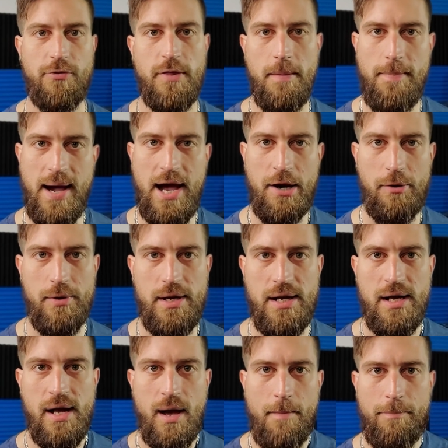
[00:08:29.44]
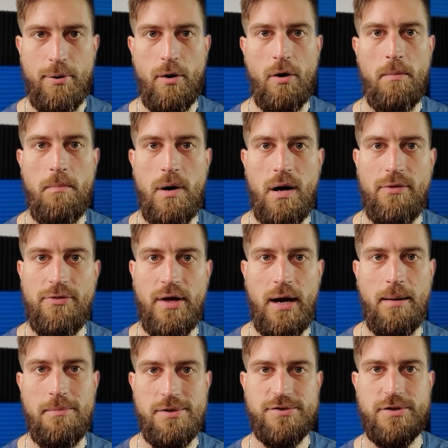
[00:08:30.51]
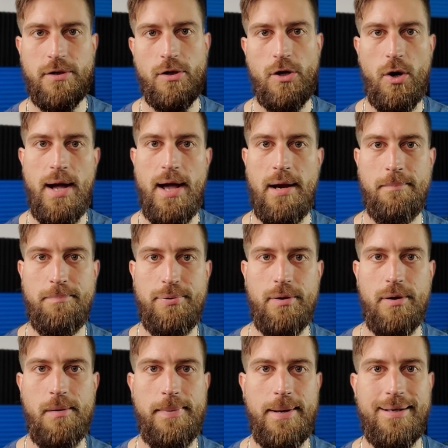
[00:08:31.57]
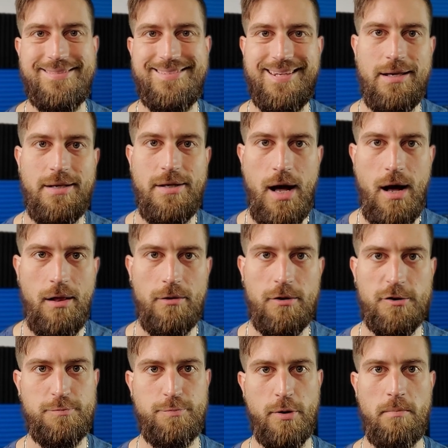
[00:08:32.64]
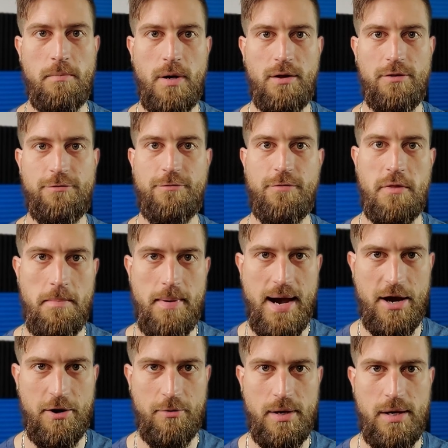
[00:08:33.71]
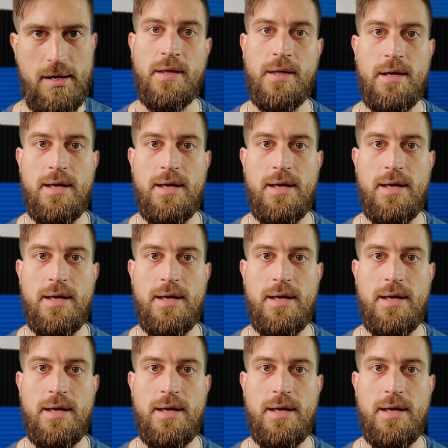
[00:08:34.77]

the battery per month, I'm just gonna go ahead and put about $10 per month for the battery.